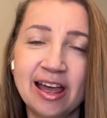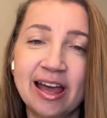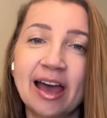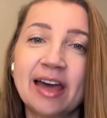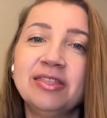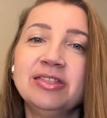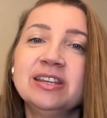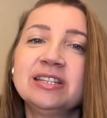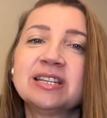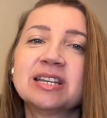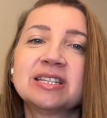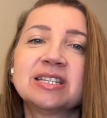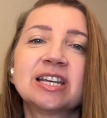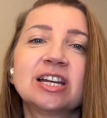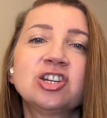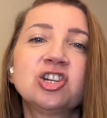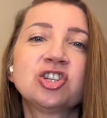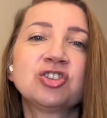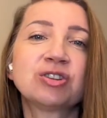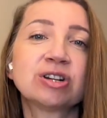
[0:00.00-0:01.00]
And this is
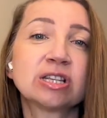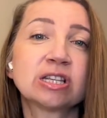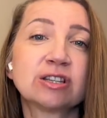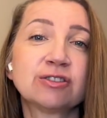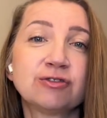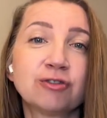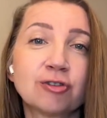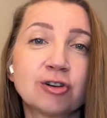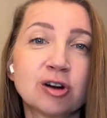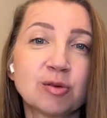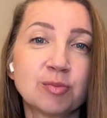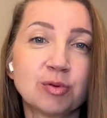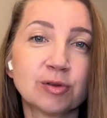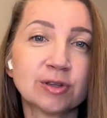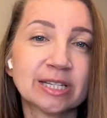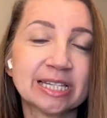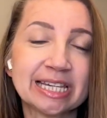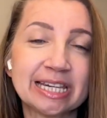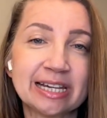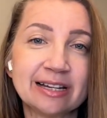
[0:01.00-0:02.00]
such transferable
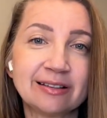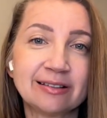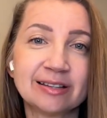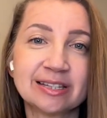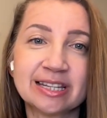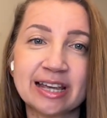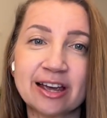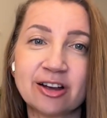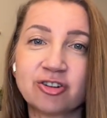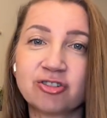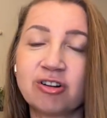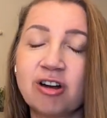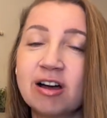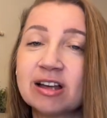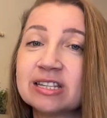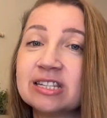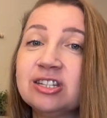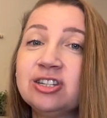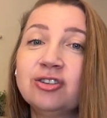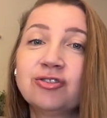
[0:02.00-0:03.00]
skills
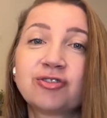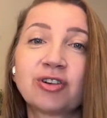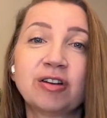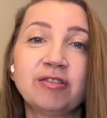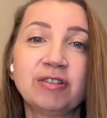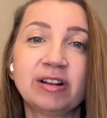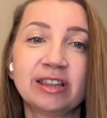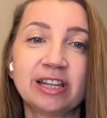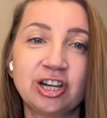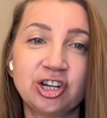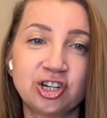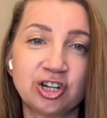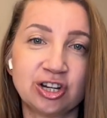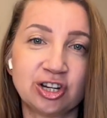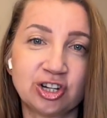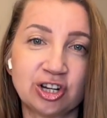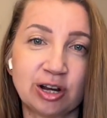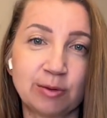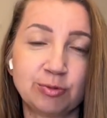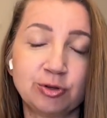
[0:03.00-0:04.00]
across different
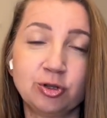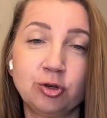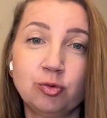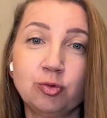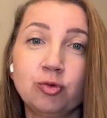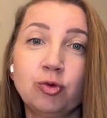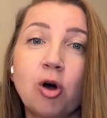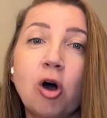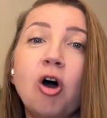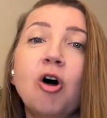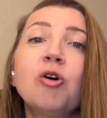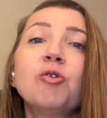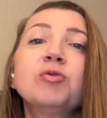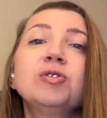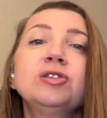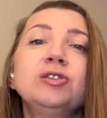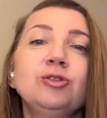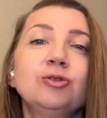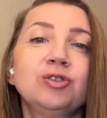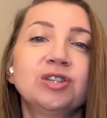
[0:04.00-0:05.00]
relationships. You will
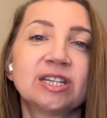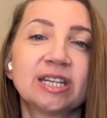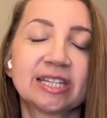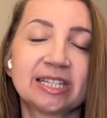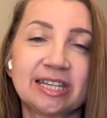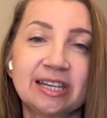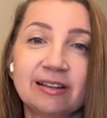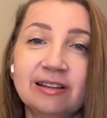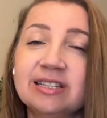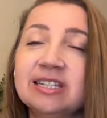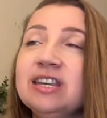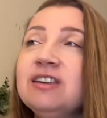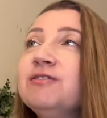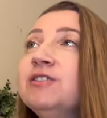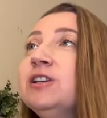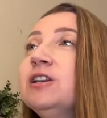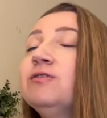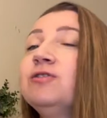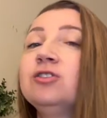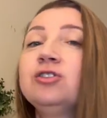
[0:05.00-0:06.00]
always use the skills
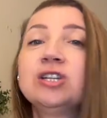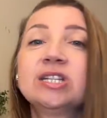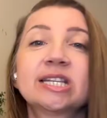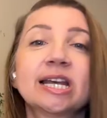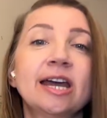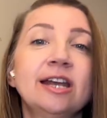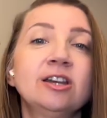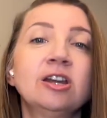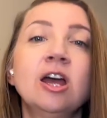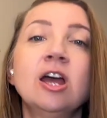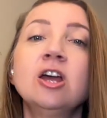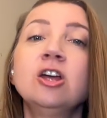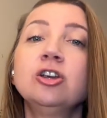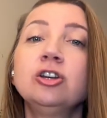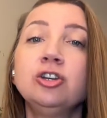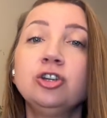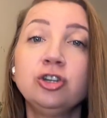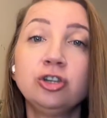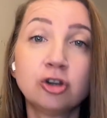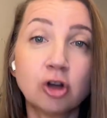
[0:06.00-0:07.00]
even if you decide
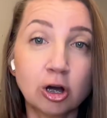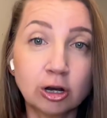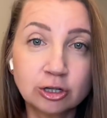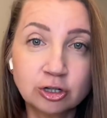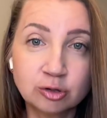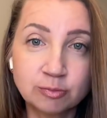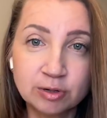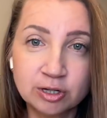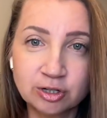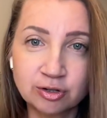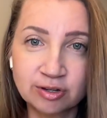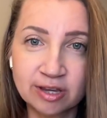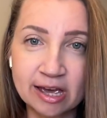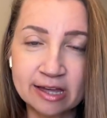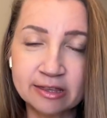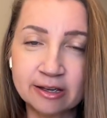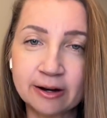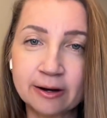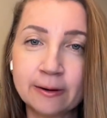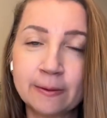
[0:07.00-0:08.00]
not to be
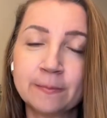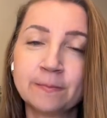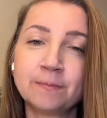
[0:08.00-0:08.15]
together.